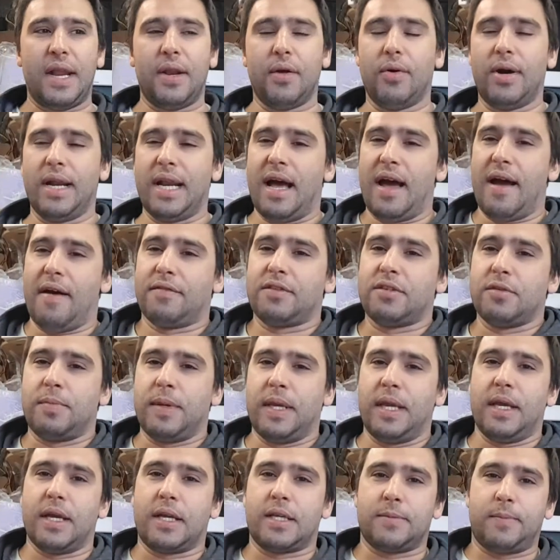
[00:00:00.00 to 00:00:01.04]
I don't want to have to
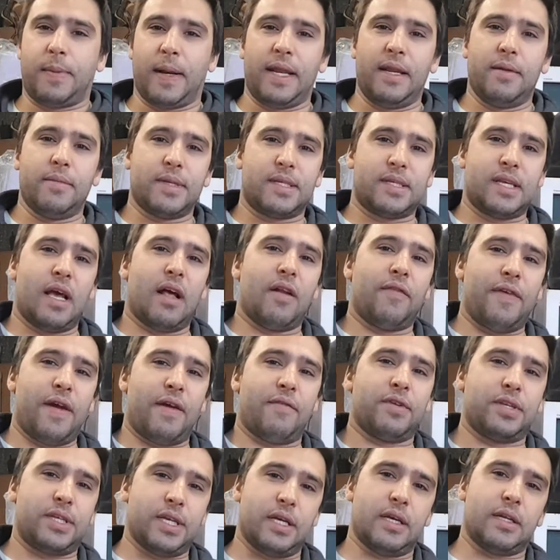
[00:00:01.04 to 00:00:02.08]
be explaining myself
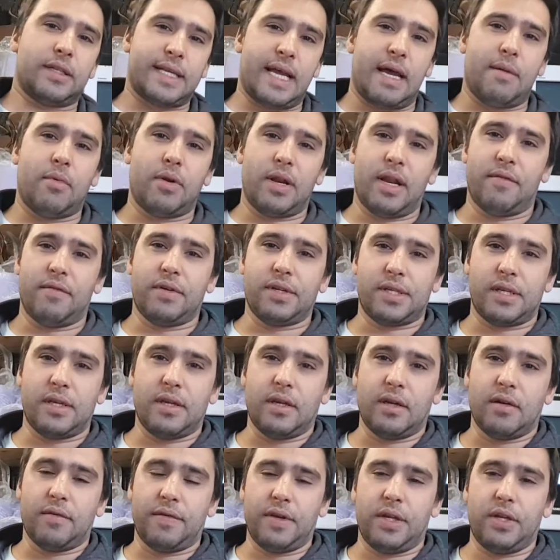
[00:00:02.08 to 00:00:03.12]
every single time on every
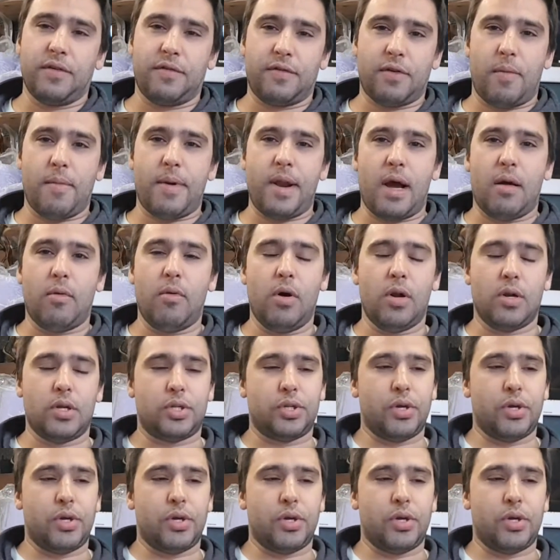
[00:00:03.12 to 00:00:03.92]
single video from now on.